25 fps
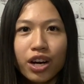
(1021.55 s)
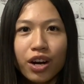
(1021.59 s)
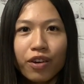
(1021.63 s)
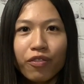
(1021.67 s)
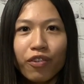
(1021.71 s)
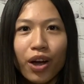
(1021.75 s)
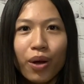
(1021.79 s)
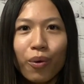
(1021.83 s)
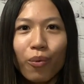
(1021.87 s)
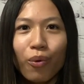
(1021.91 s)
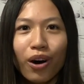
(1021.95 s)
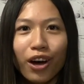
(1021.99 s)
if
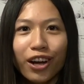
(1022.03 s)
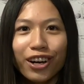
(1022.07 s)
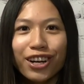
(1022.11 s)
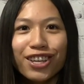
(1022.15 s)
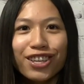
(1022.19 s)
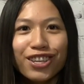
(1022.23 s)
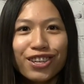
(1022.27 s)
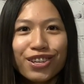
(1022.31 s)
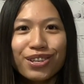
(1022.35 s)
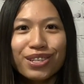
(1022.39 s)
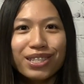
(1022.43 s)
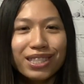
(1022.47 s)
I want
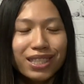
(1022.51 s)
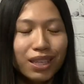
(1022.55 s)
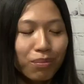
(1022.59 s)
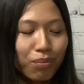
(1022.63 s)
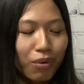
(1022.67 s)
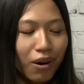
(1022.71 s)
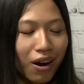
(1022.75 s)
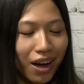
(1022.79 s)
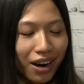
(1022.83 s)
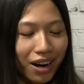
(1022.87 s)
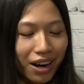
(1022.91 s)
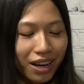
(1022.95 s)
to use the
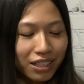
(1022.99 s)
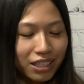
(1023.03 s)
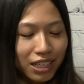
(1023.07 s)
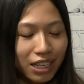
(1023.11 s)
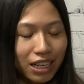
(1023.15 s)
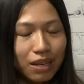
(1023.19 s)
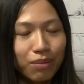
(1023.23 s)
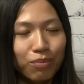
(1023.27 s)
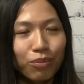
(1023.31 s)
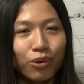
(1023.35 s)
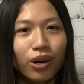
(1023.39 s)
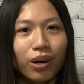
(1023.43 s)
product
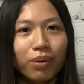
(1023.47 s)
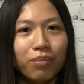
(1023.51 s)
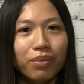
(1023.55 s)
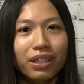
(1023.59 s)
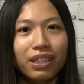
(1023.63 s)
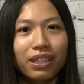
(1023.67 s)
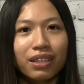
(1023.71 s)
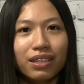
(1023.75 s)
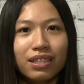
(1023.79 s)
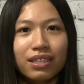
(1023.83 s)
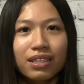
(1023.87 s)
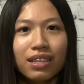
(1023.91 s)
anymore
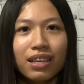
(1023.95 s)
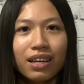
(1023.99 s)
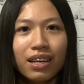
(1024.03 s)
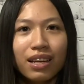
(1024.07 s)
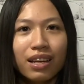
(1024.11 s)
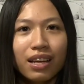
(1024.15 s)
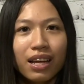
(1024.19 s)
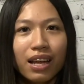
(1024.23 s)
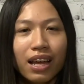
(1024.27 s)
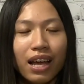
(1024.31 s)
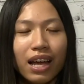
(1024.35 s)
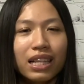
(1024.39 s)
because
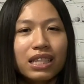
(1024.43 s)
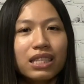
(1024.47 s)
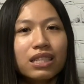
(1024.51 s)
it